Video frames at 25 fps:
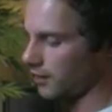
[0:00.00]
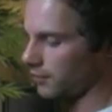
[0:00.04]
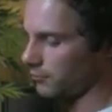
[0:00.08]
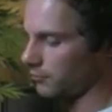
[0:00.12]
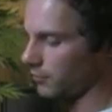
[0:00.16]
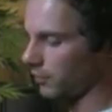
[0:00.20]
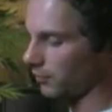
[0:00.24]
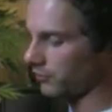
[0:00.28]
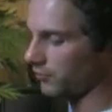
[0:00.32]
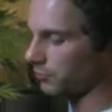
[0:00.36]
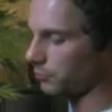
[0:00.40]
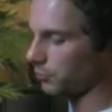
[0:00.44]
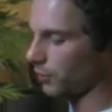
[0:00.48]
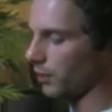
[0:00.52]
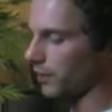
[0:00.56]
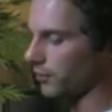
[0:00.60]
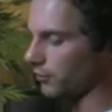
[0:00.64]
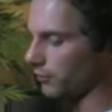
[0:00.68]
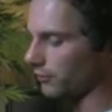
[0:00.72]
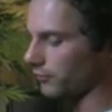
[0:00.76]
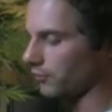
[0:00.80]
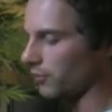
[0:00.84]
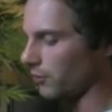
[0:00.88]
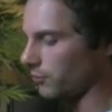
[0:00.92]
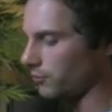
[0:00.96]
multiplied
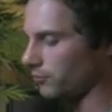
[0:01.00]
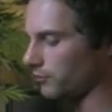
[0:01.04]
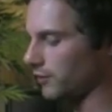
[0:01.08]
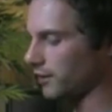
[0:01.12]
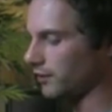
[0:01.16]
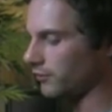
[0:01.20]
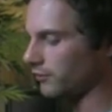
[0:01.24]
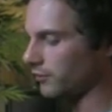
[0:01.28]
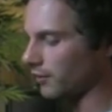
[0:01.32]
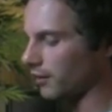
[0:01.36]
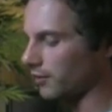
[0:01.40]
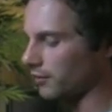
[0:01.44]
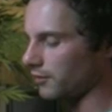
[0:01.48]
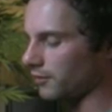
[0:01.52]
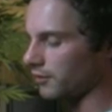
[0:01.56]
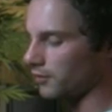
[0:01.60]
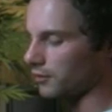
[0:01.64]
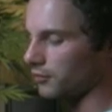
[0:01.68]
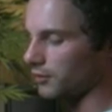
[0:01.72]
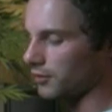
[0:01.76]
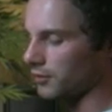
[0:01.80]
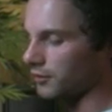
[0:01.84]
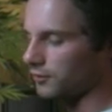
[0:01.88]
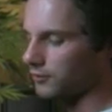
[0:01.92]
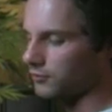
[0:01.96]
on top of each
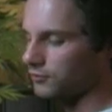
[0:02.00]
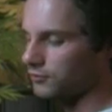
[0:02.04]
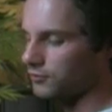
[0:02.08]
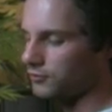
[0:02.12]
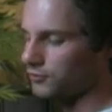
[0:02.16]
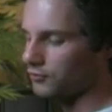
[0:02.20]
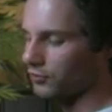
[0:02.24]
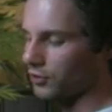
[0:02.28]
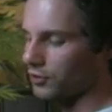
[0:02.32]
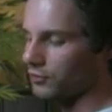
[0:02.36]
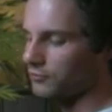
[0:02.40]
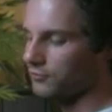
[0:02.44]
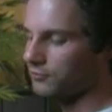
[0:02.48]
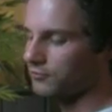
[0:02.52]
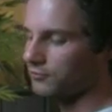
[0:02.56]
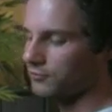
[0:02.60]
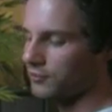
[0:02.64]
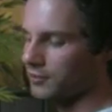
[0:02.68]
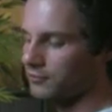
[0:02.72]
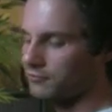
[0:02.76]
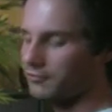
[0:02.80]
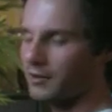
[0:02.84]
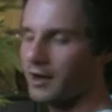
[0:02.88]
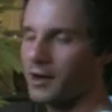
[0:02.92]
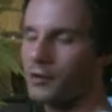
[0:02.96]
other and drove
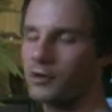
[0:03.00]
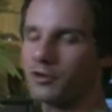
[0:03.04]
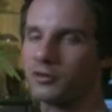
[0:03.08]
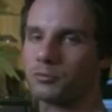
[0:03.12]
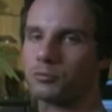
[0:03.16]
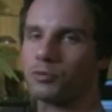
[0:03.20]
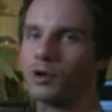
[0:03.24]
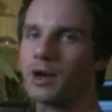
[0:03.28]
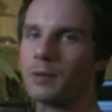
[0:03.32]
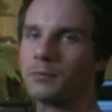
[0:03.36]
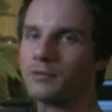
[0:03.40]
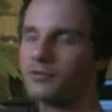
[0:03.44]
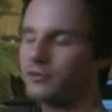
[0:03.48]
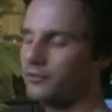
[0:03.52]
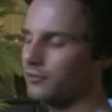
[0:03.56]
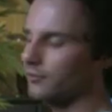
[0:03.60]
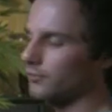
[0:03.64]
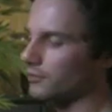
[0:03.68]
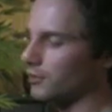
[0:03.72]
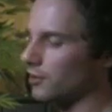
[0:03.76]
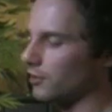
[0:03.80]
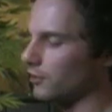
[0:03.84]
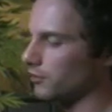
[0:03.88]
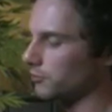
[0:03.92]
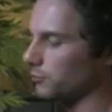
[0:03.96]
various parameters of
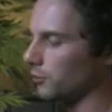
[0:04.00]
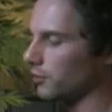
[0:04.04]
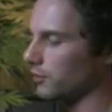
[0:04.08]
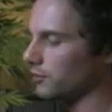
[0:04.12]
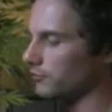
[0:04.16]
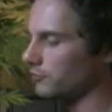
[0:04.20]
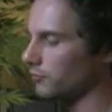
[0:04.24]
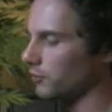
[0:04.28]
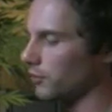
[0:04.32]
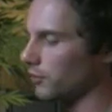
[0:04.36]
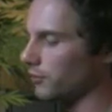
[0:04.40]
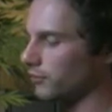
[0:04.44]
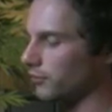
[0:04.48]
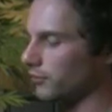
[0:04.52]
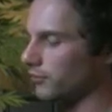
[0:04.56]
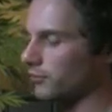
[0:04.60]
those by the voice.